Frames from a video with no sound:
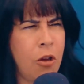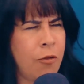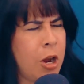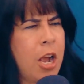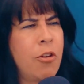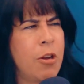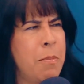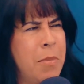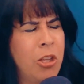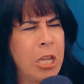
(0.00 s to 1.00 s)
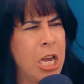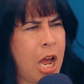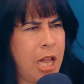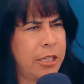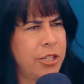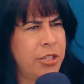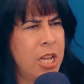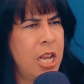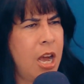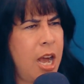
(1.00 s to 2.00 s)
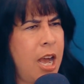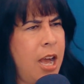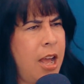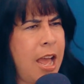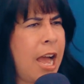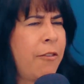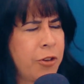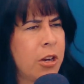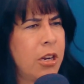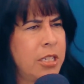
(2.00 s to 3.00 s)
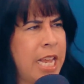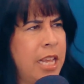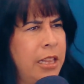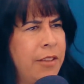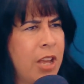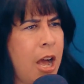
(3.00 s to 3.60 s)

over $100 million after leaving